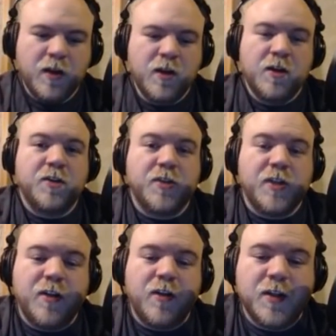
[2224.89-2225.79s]
Shows you
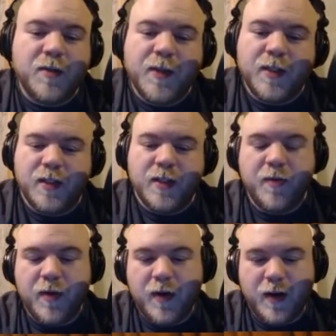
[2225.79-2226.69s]
how long it's been since I've
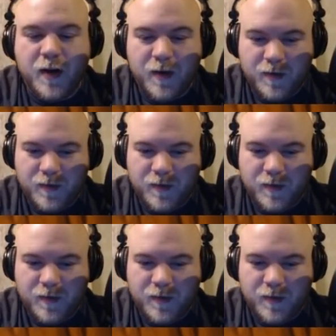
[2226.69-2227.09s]
been on here.